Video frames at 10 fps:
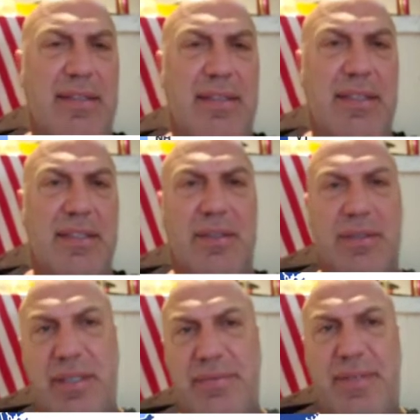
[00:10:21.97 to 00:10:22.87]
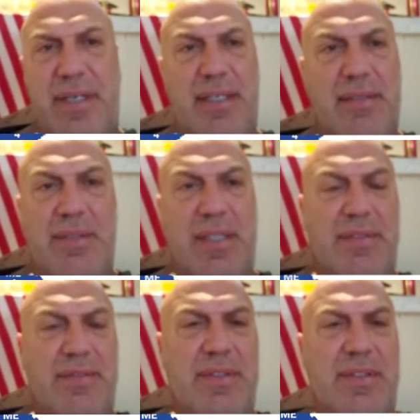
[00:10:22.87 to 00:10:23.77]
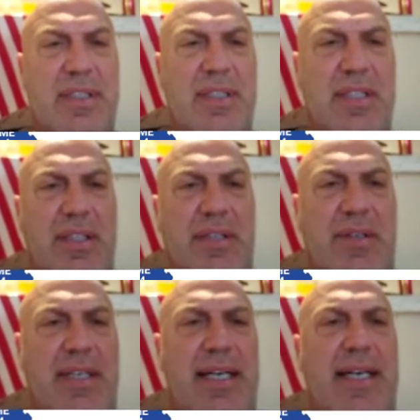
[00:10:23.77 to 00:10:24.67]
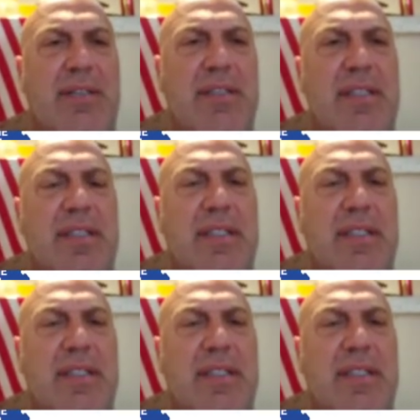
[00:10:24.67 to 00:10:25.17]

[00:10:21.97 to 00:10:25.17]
and this okay, fine, whatever. They're allowed.